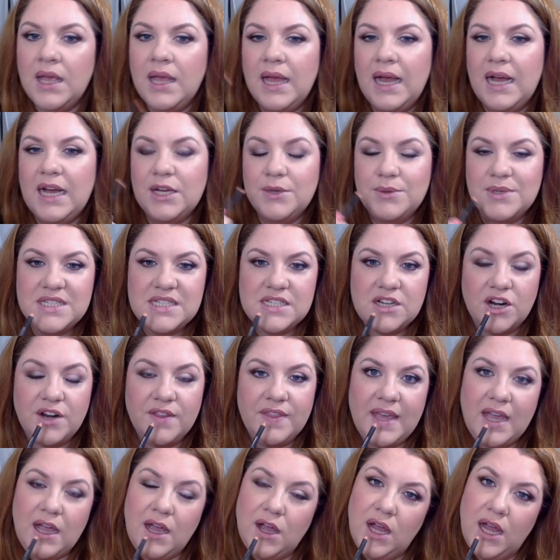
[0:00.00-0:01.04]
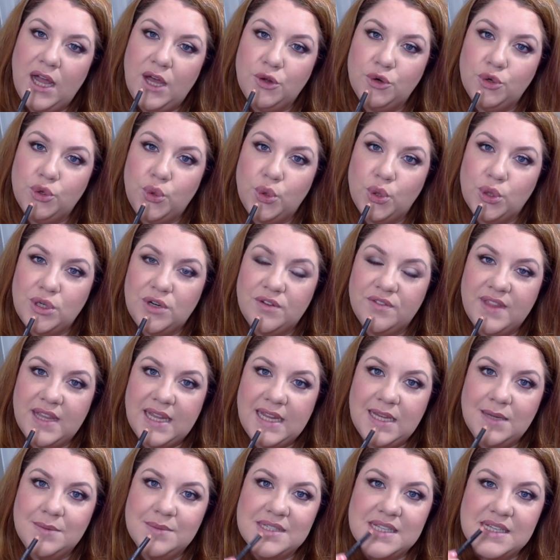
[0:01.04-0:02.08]
I always start at the outer corner of the
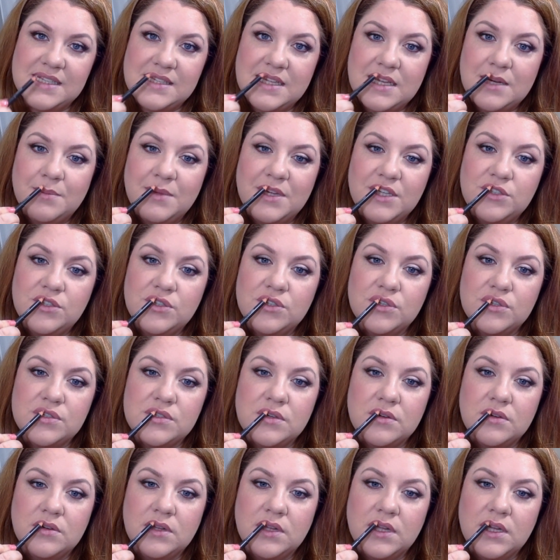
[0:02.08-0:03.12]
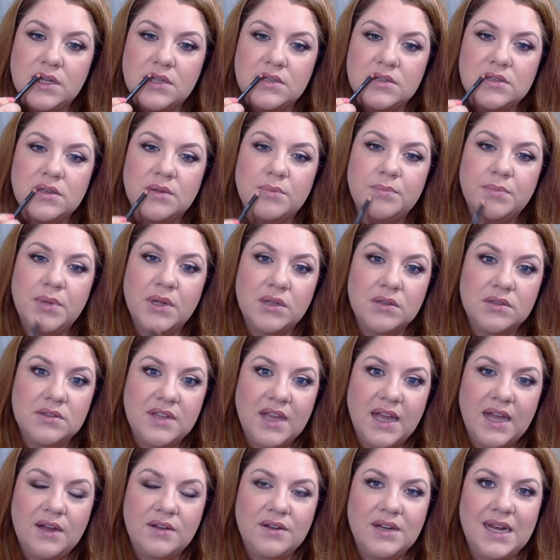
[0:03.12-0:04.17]
lips because then it means you're not so inclined to pull
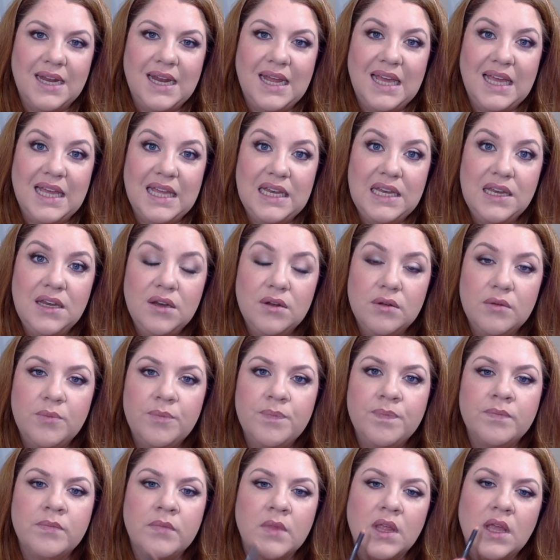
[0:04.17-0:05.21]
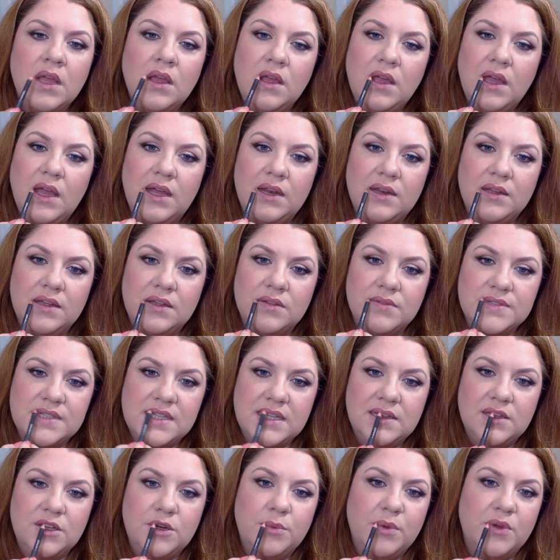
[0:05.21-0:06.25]
down and in. And it gives it
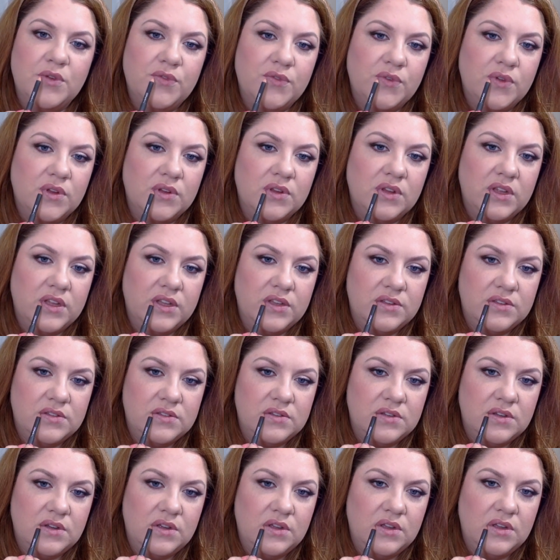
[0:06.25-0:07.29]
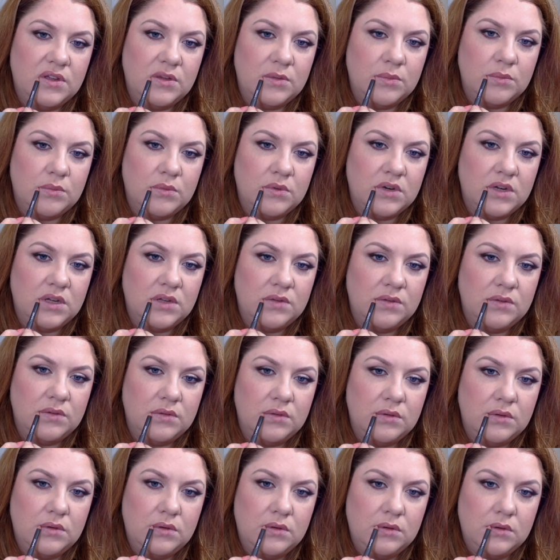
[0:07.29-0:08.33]
a little bit of fullness, so you can come right from
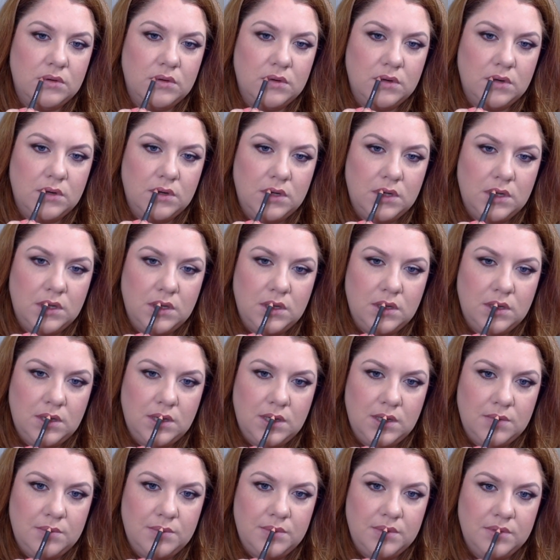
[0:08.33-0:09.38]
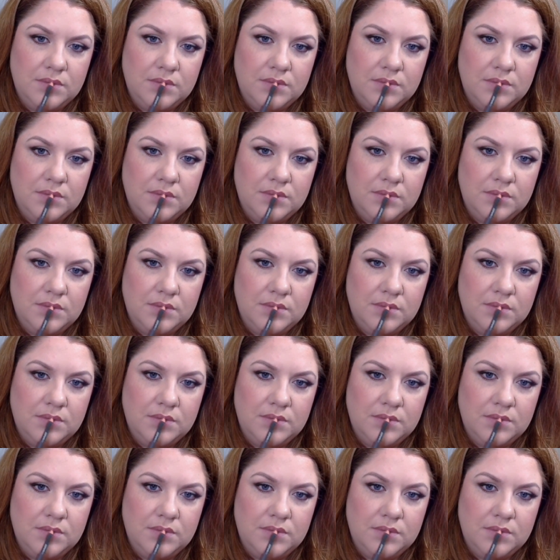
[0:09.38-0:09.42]
the corner up.